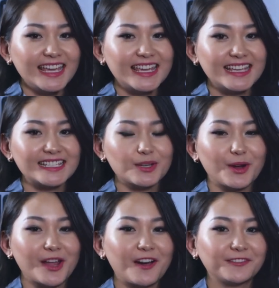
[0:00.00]
He is
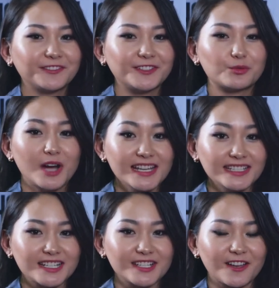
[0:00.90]
one of
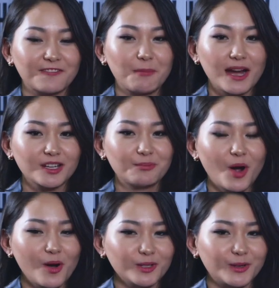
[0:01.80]
writers of Marco
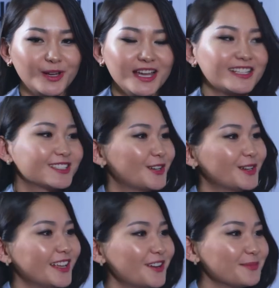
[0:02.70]
Polo. So
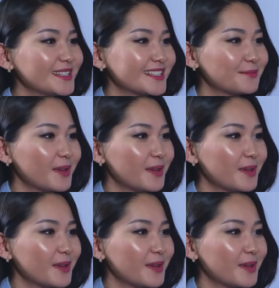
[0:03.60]
hello, Mr.